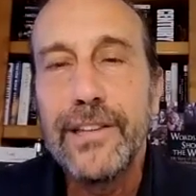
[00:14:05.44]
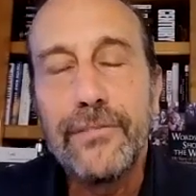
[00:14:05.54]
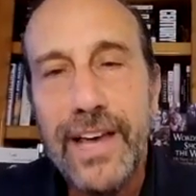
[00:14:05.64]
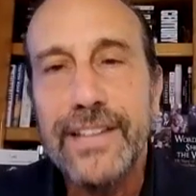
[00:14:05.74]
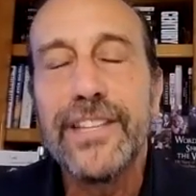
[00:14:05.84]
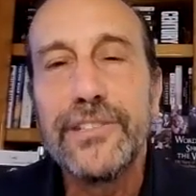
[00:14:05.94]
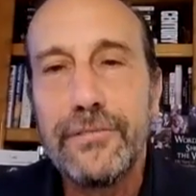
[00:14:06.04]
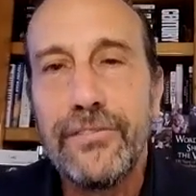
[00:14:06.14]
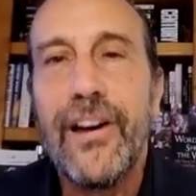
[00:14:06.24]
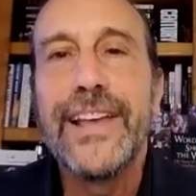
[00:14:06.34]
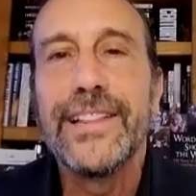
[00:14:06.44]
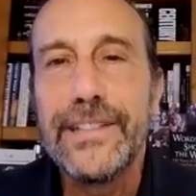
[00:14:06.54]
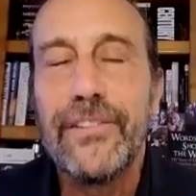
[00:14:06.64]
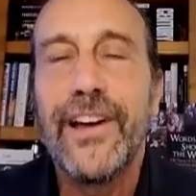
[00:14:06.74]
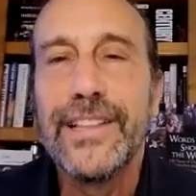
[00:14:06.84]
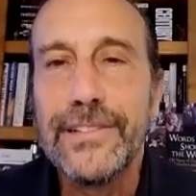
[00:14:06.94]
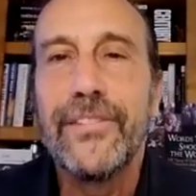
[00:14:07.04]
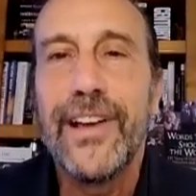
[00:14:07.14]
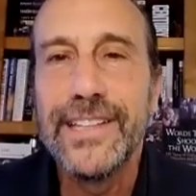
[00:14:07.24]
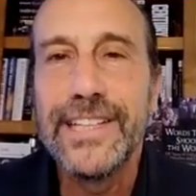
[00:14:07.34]
the fact that you finally
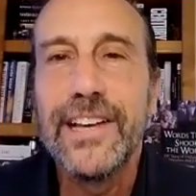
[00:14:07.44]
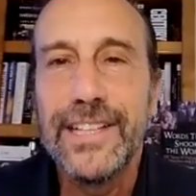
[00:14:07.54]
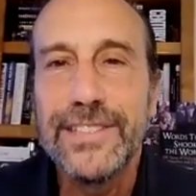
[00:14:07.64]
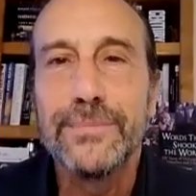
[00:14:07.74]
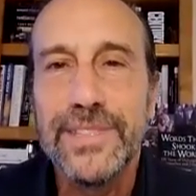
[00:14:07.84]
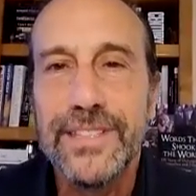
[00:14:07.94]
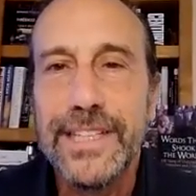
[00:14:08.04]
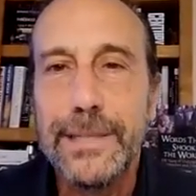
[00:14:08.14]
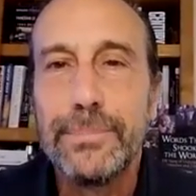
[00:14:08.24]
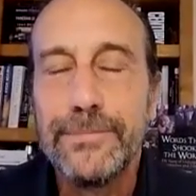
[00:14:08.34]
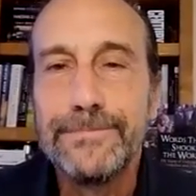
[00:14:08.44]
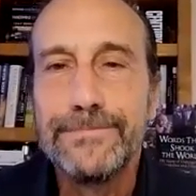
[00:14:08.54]
got some sleep.